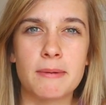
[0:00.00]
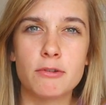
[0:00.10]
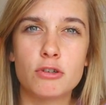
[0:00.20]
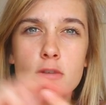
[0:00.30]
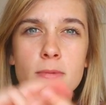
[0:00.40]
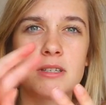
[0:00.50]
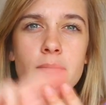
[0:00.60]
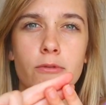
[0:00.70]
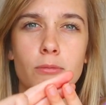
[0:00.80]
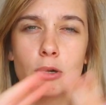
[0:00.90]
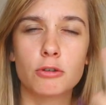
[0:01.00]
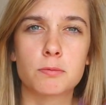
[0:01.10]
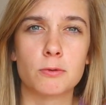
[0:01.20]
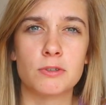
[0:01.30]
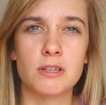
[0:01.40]
We have the 2 most informed goal
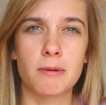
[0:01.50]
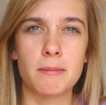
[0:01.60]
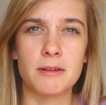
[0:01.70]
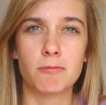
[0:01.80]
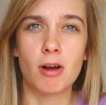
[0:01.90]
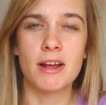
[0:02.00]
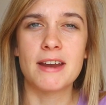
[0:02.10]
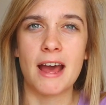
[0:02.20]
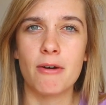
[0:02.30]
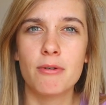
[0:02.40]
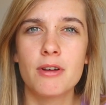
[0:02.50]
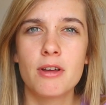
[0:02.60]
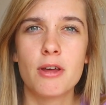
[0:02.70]
scorers in the Premier League right now,